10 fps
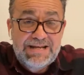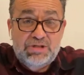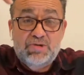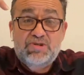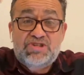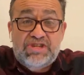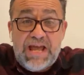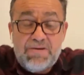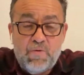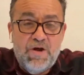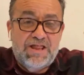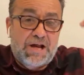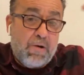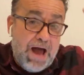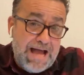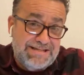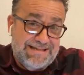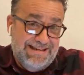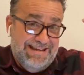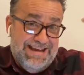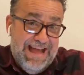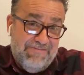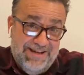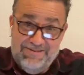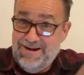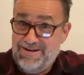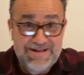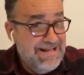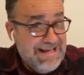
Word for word: to sit with Christ in heavenly realm.